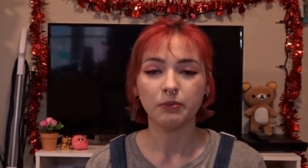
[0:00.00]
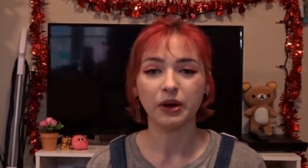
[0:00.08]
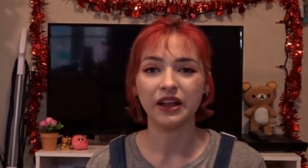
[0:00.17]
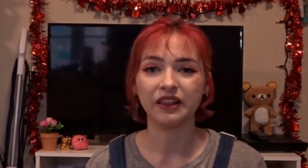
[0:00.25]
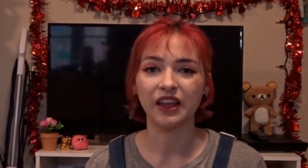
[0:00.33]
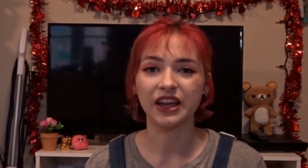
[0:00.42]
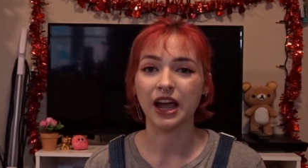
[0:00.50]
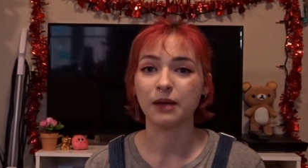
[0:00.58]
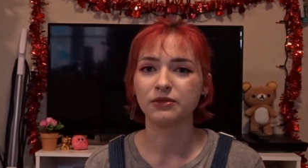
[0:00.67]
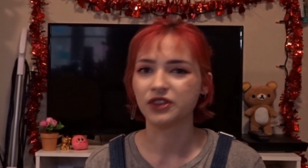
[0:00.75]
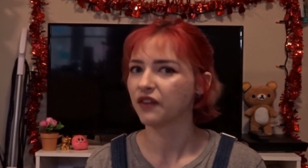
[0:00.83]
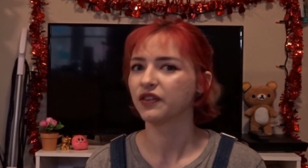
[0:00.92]
but like
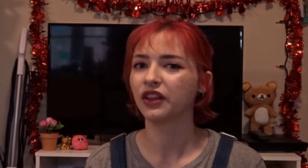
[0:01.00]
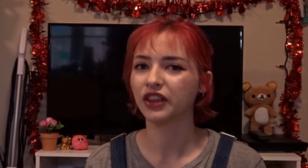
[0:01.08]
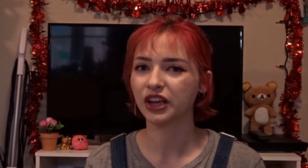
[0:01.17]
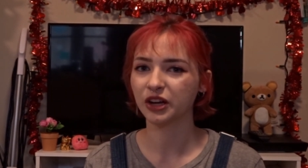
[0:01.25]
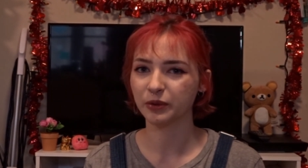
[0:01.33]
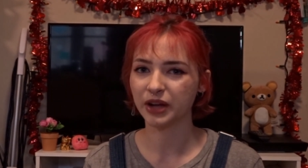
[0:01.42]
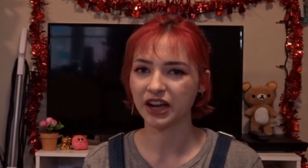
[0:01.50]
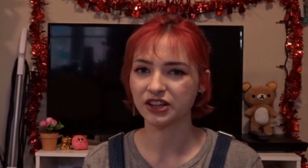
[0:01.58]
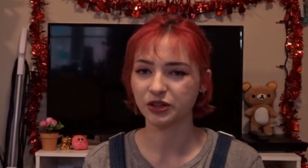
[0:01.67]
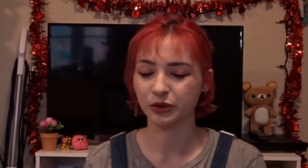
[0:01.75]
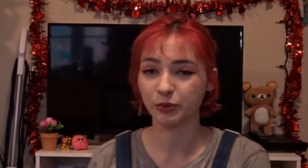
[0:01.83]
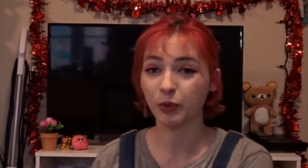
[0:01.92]
I'm definitely gonna
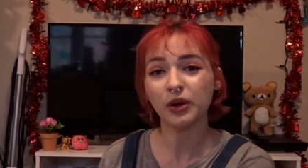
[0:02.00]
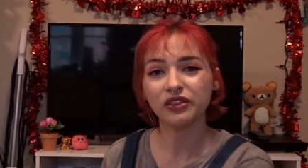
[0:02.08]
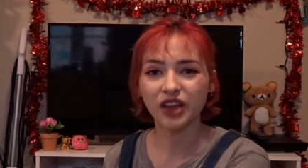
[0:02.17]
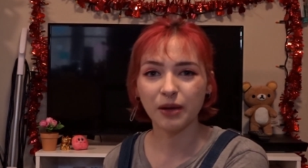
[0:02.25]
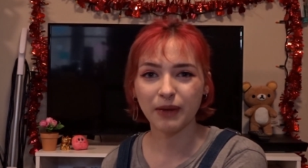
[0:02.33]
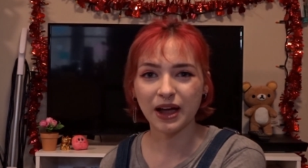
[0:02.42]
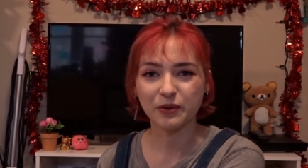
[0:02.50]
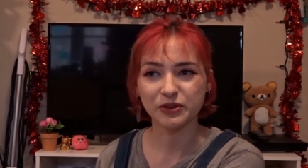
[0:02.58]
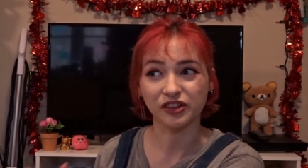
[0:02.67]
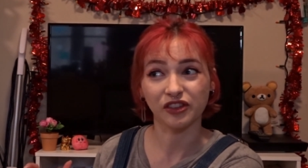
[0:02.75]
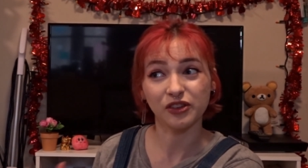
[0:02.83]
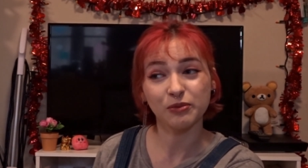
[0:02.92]
react to The Boys' comeback,
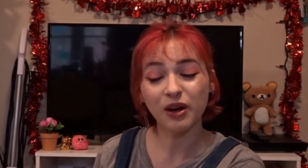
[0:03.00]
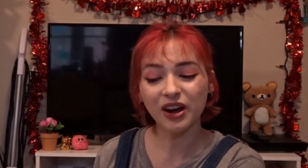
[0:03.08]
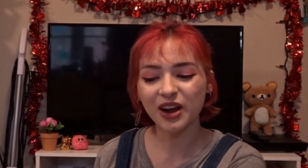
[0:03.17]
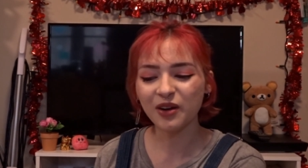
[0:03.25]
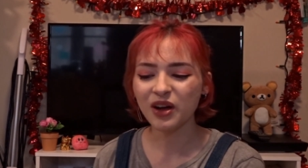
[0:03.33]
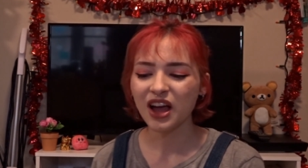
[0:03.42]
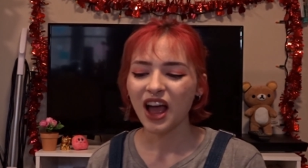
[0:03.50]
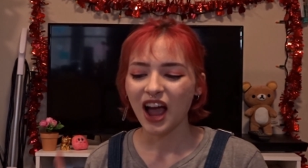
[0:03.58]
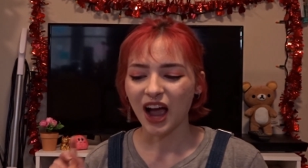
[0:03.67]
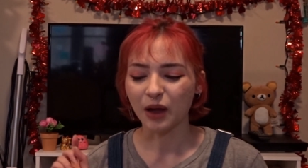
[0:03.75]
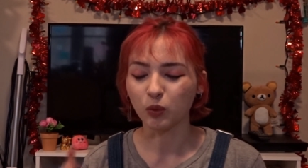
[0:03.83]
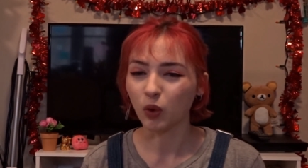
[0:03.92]
which is tomorrow.
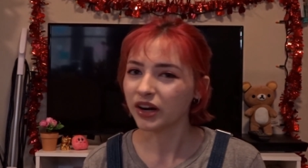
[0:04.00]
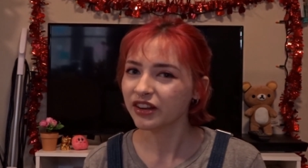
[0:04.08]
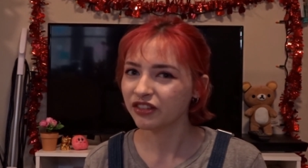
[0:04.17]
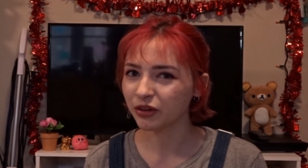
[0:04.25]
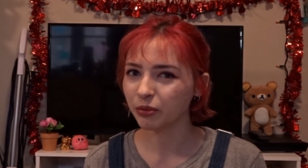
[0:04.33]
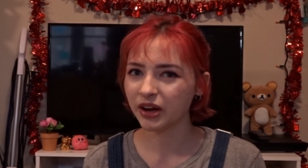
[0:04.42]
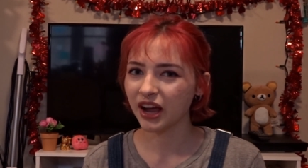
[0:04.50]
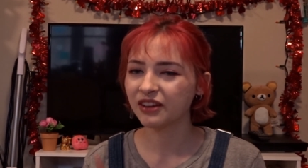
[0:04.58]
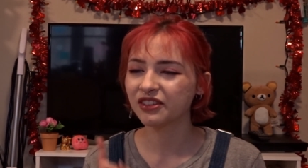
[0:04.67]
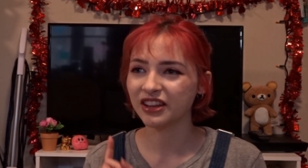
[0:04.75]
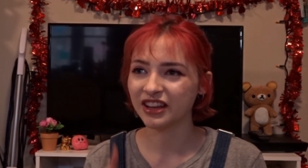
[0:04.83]
I wanted to react to